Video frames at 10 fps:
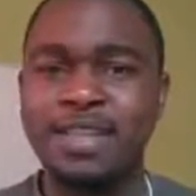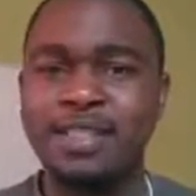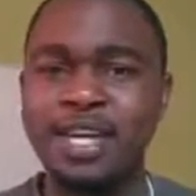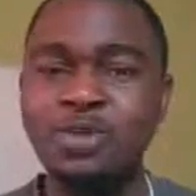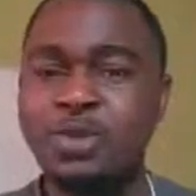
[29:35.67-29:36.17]

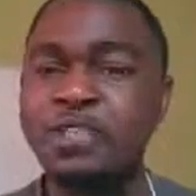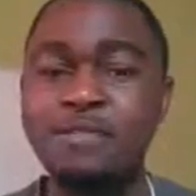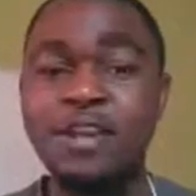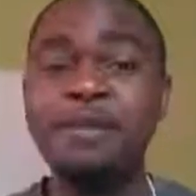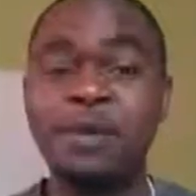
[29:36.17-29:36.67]
that was a
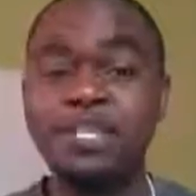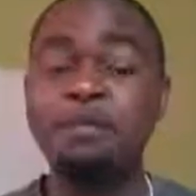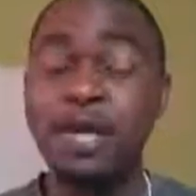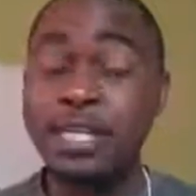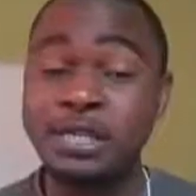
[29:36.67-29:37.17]
very much
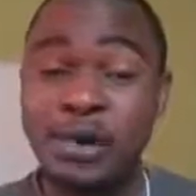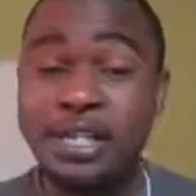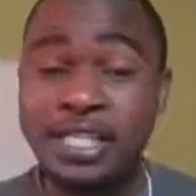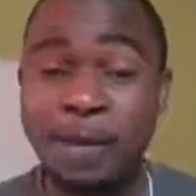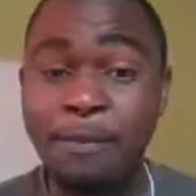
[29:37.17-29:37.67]
practical
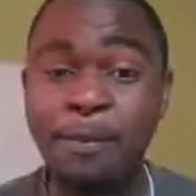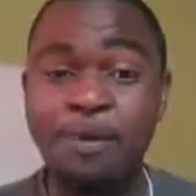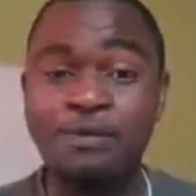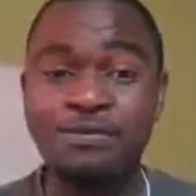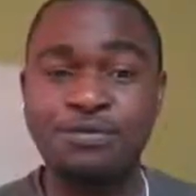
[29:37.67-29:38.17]

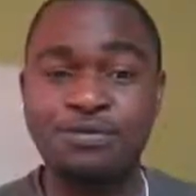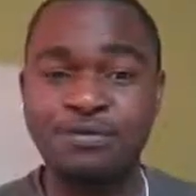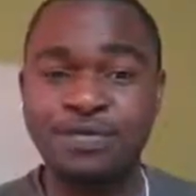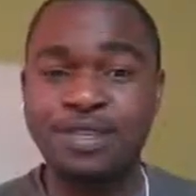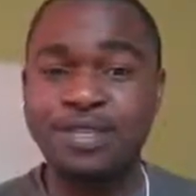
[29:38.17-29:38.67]
example of
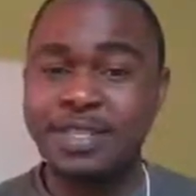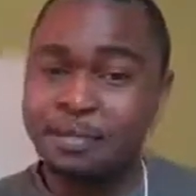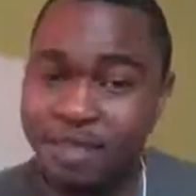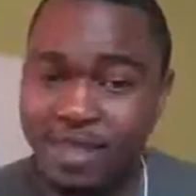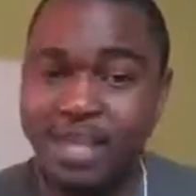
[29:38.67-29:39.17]

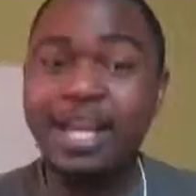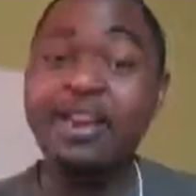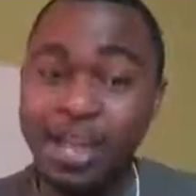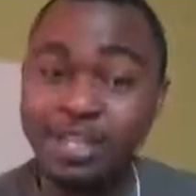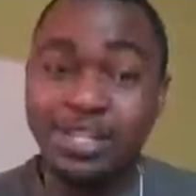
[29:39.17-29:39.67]
something that I
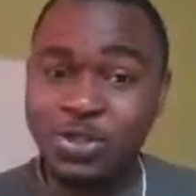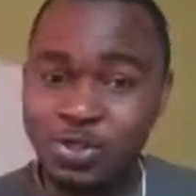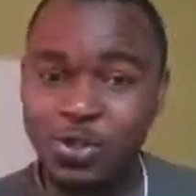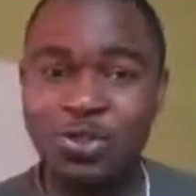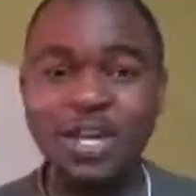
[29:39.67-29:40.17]
learned at
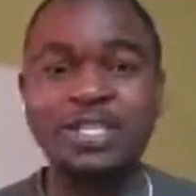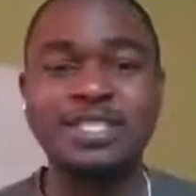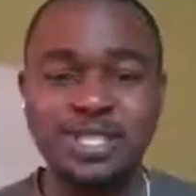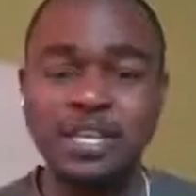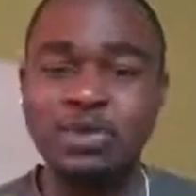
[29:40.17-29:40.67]
school, and
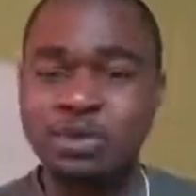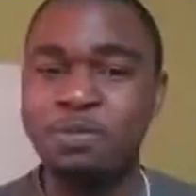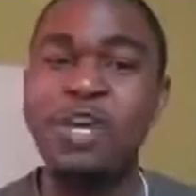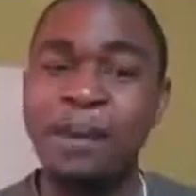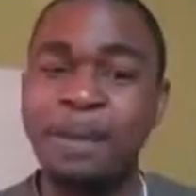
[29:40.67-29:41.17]
it was
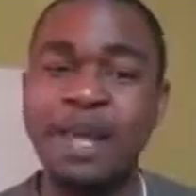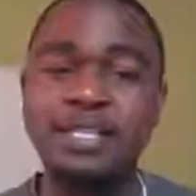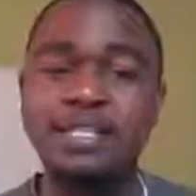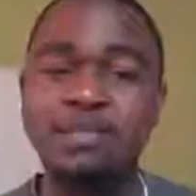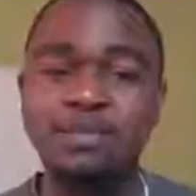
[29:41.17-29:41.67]
being applied
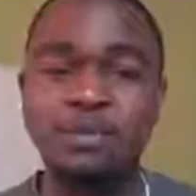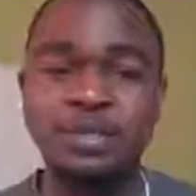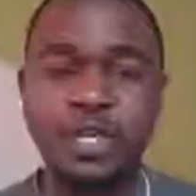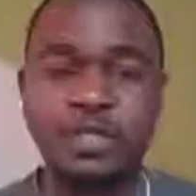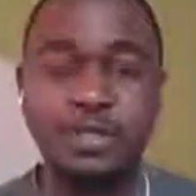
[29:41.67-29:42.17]
in the field,
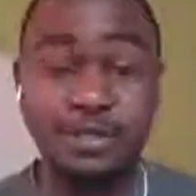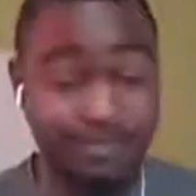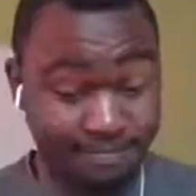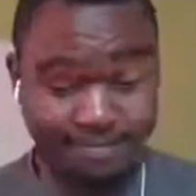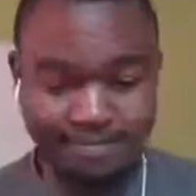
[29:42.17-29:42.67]
and
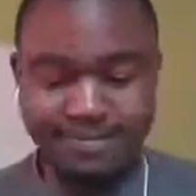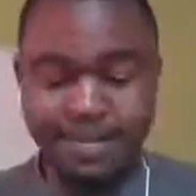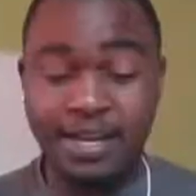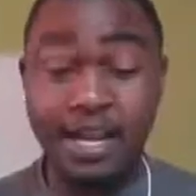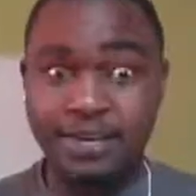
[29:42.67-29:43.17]

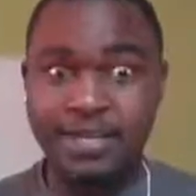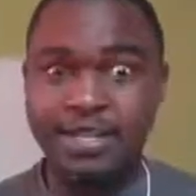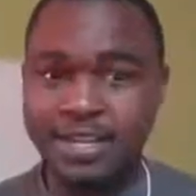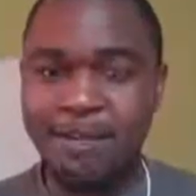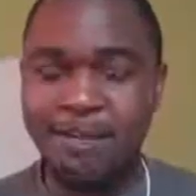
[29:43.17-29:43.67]
I was
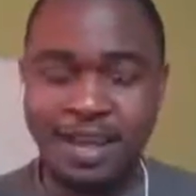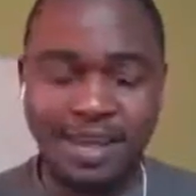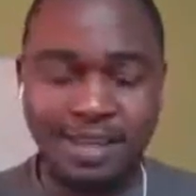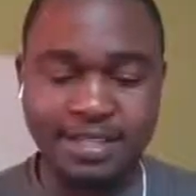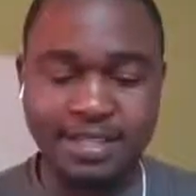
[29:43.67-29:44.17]
actually
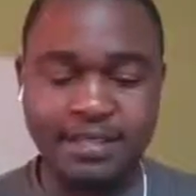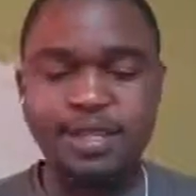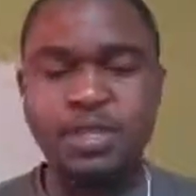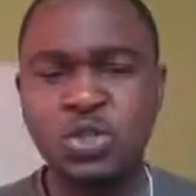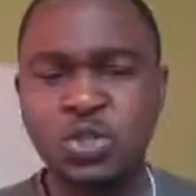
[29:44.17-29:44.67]
applying it.
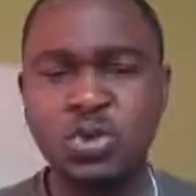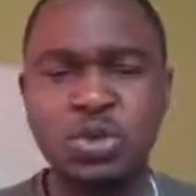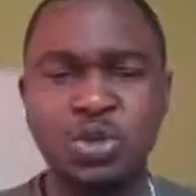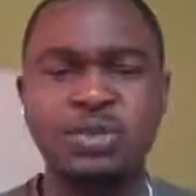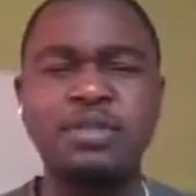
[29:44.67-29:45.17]

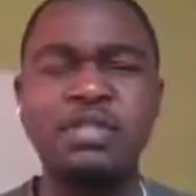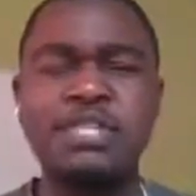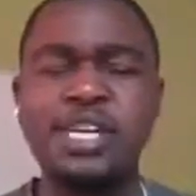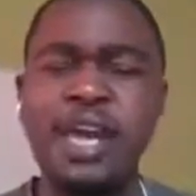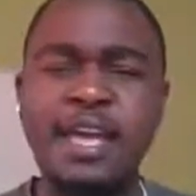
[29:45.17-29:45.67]
So
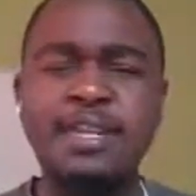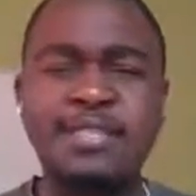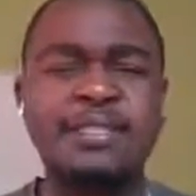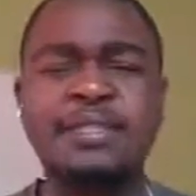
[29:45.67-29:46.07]
GIS